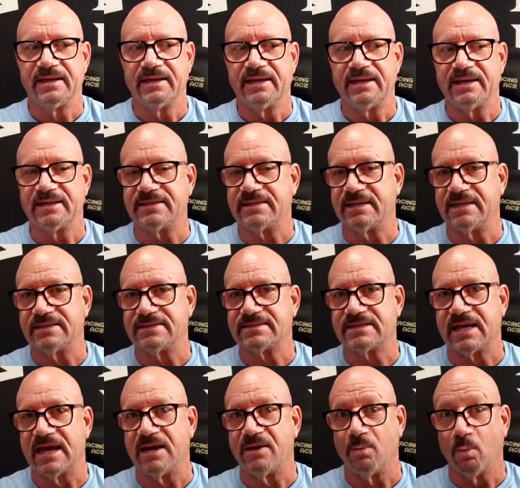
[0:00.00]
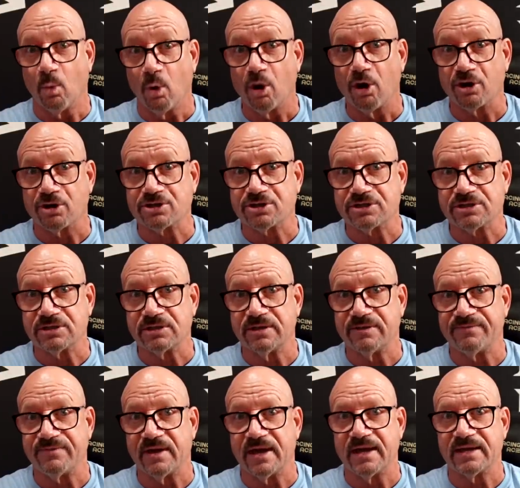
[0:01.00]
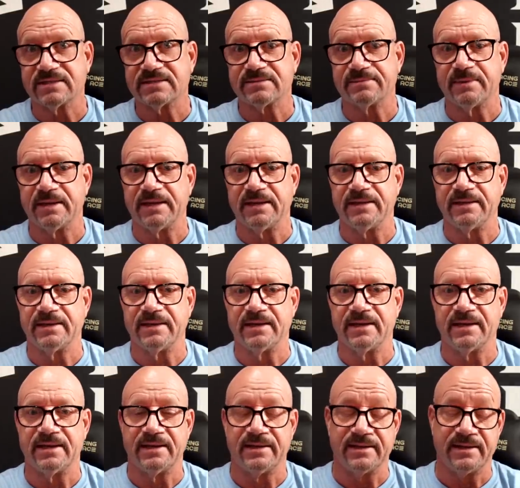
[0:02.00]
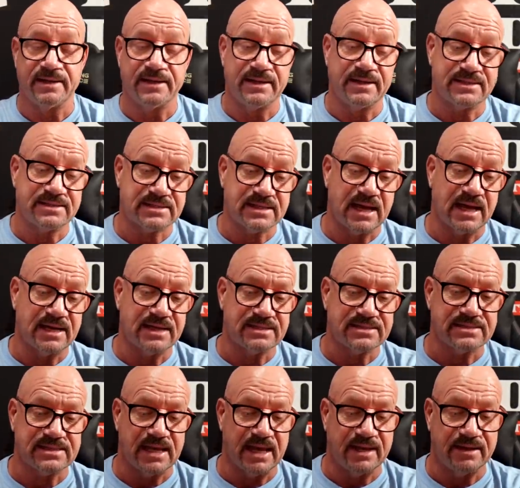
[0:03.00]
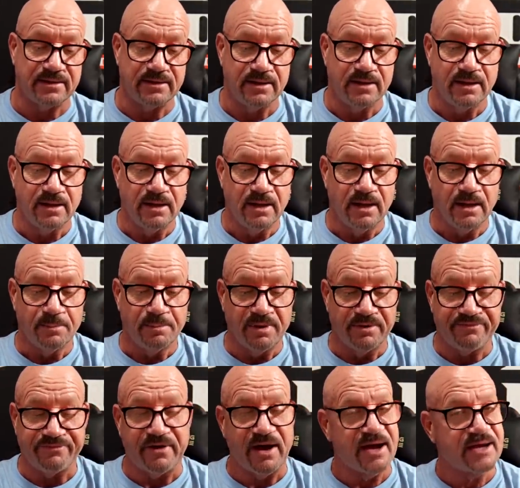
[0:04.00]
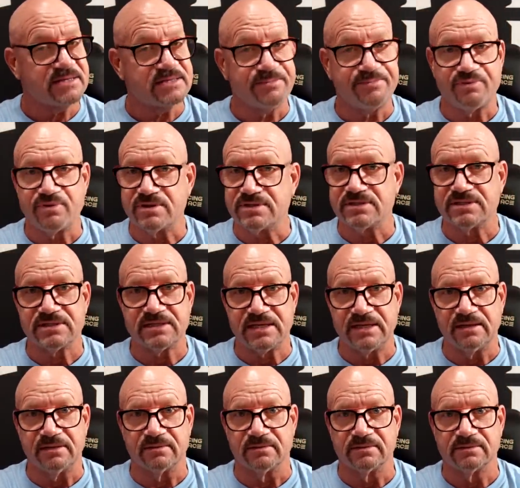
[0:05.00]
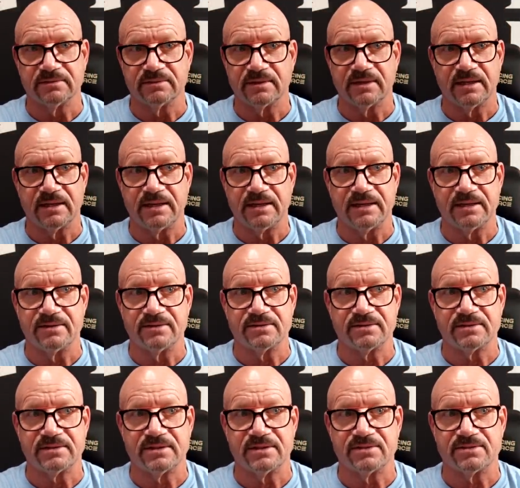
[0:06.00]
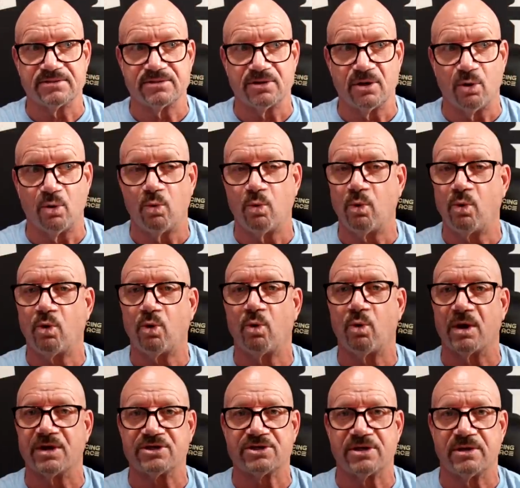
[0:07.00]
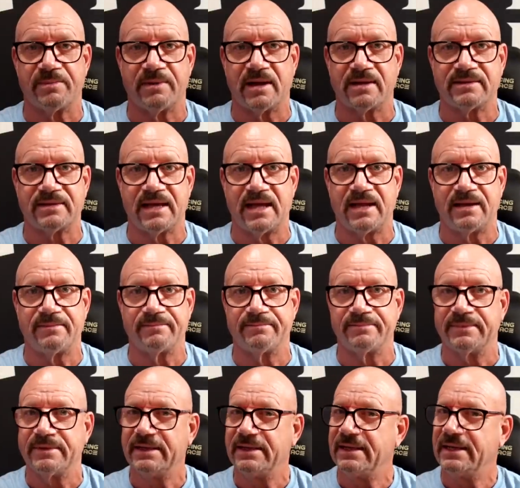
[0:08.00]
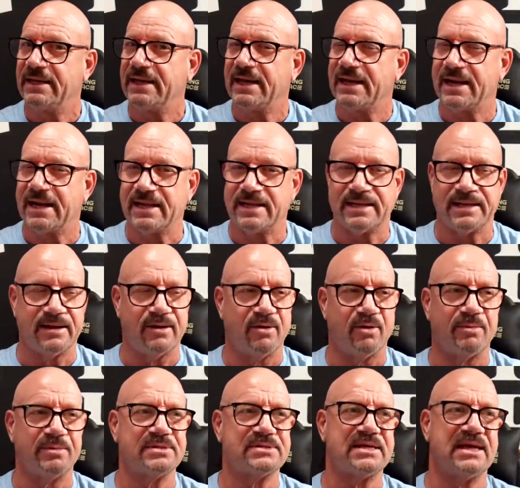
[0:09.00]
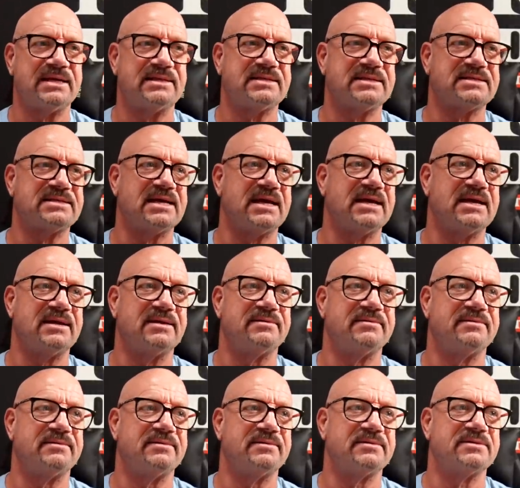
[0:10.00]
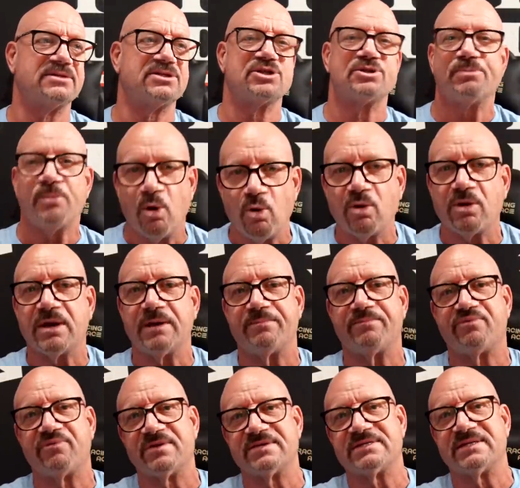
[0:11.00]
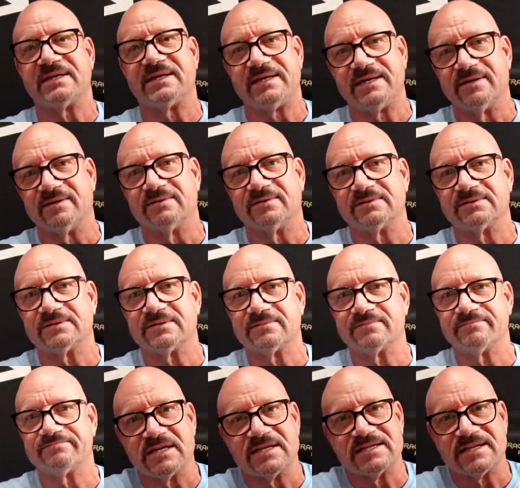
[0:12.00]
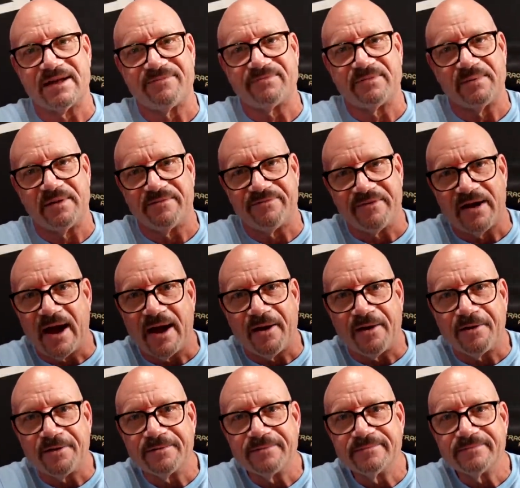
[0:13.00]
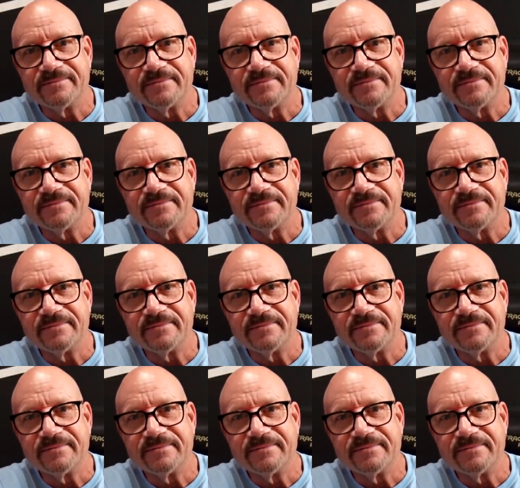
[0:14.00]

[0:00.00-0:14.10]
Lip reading: It's getting worse, if you ask me, and it's kind of sad. But fires in prisons kill, and there's no question about that. And I almost hate to say it, smoke in prison kills. It doesn't have to be a fire.